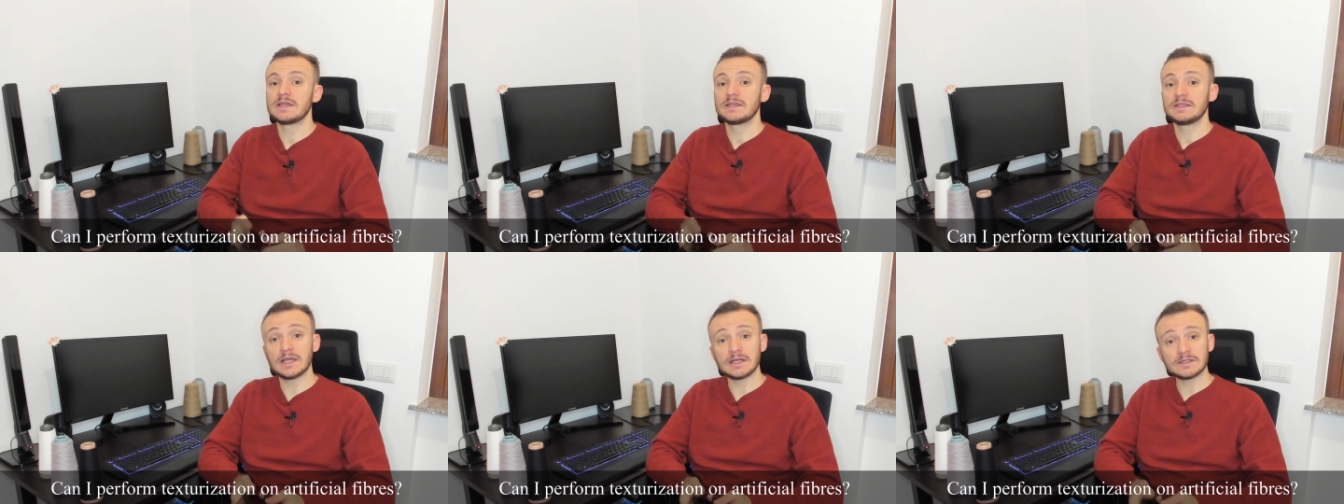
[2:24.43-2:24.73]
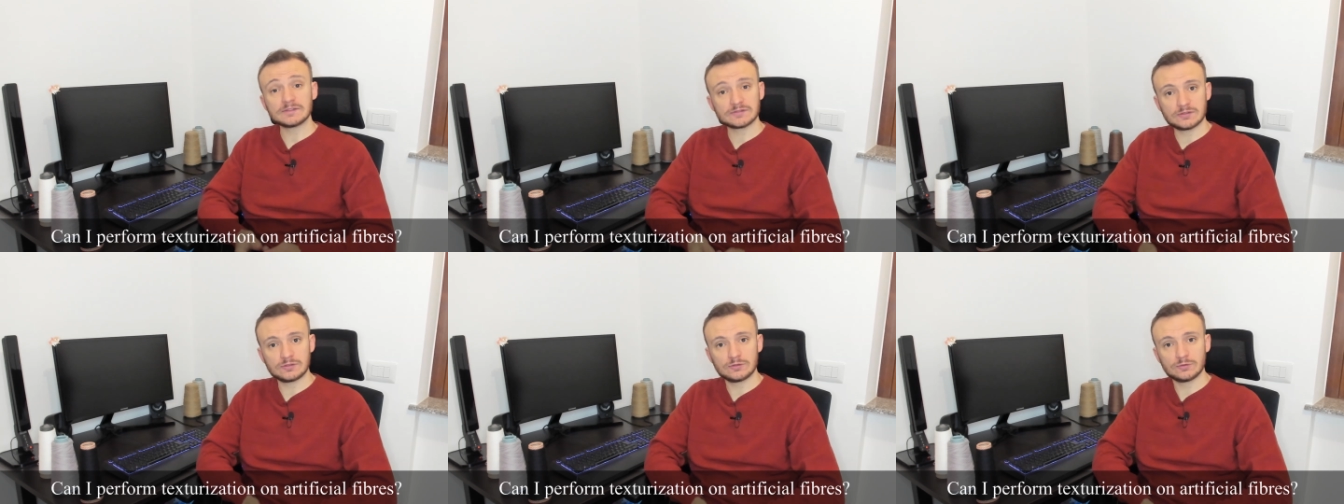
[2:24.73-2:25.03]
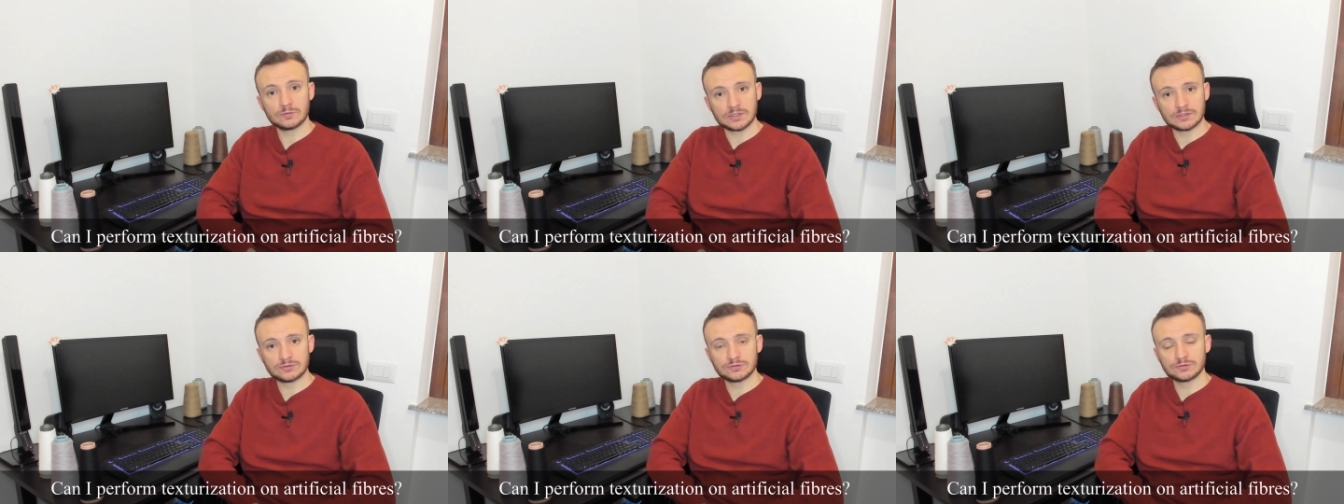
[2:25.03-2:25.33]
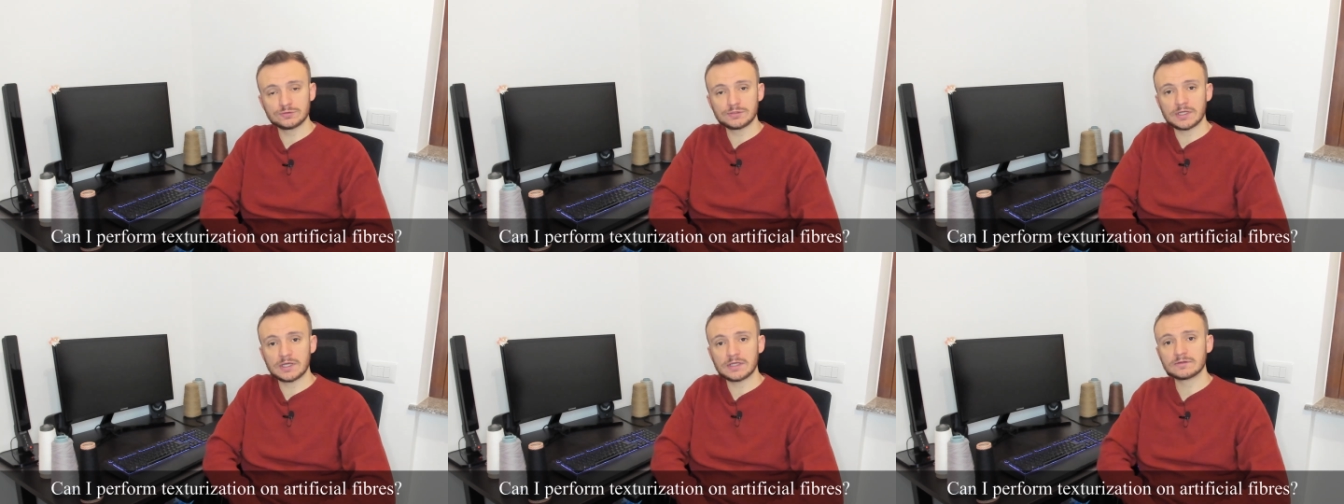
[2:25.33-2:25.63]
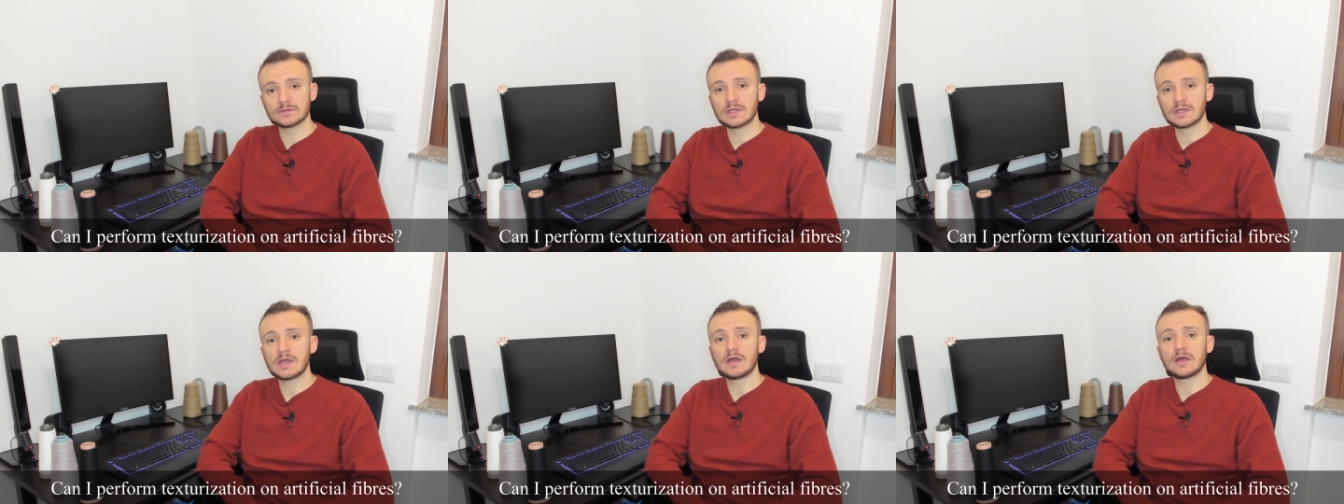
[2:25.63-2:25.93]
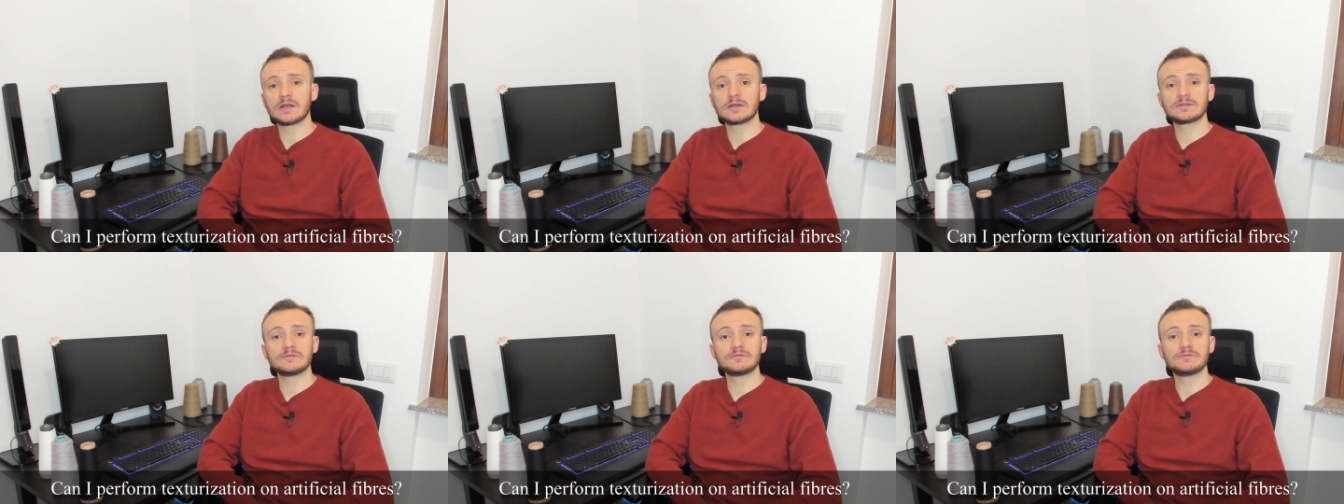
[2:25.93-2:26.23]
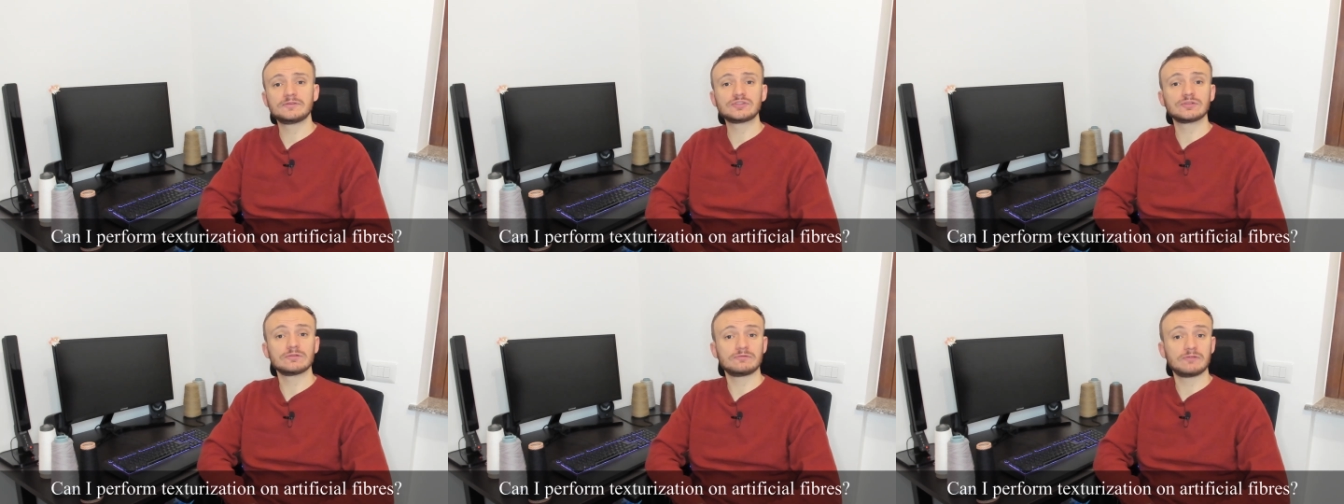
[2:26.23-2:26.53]
Yes, you can do that.
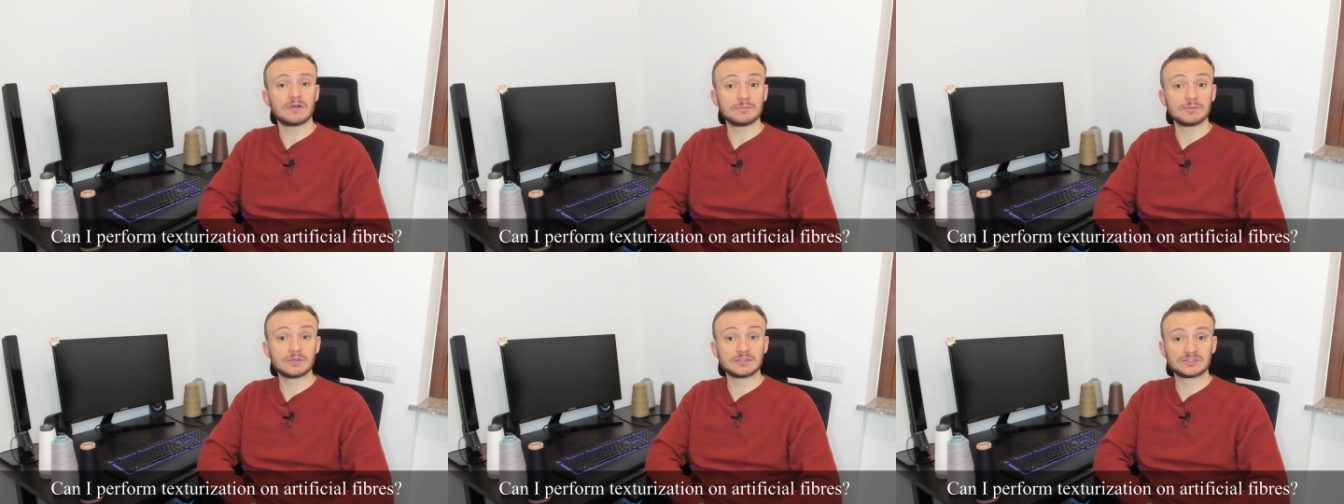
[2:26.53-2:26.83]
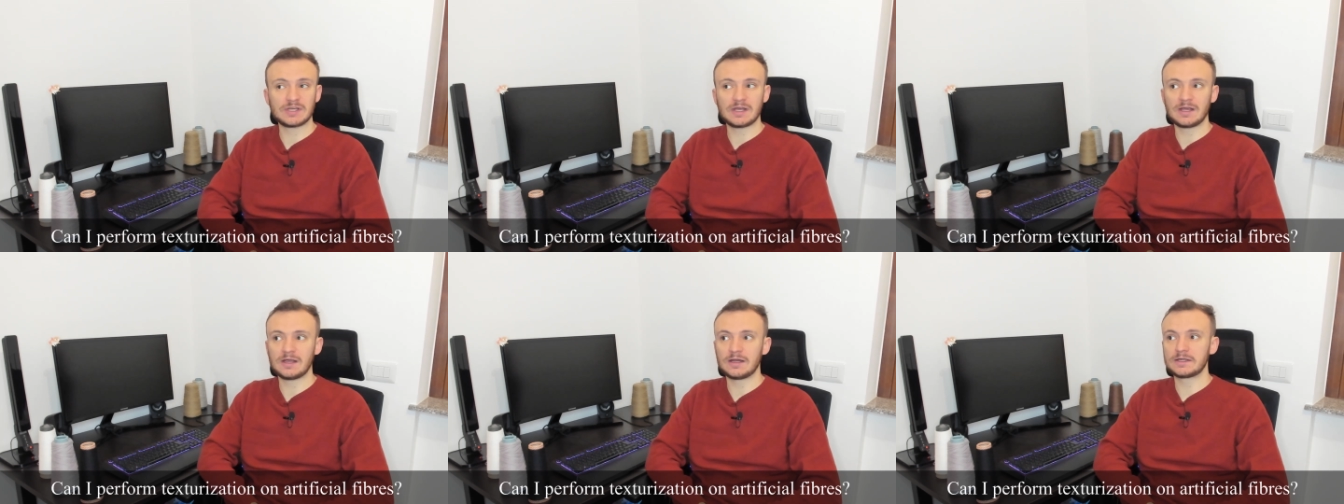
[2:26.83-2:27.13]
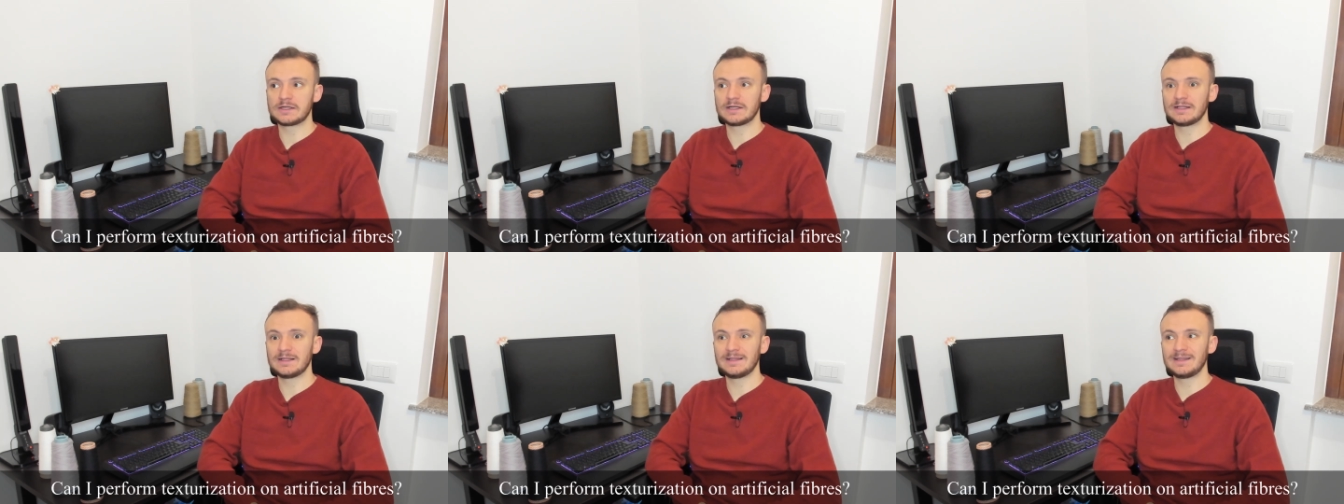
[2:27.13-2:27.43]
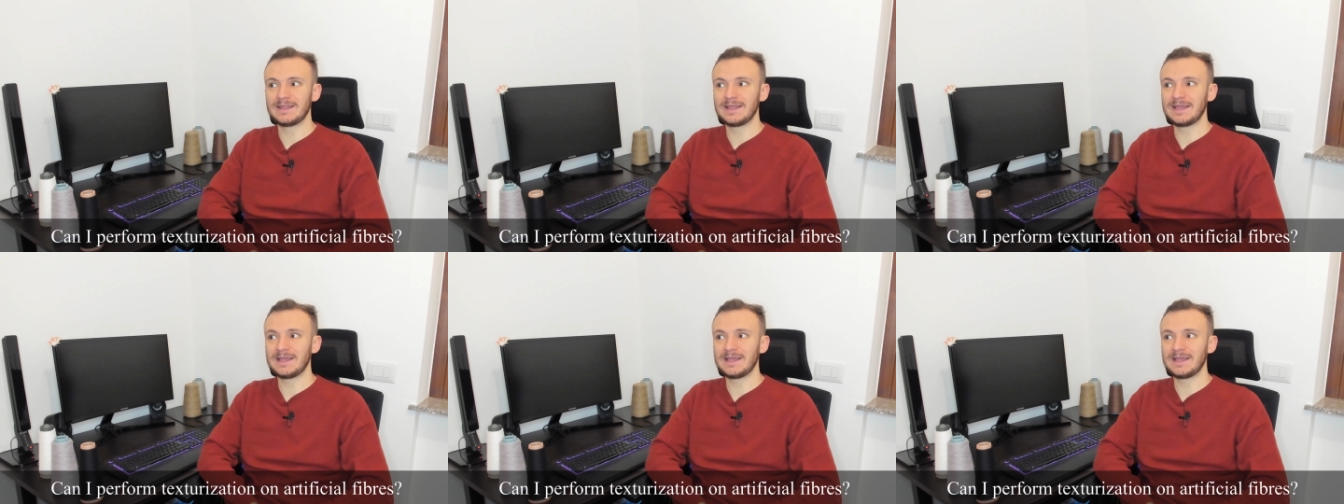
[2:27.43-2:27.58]
Artificial fibers are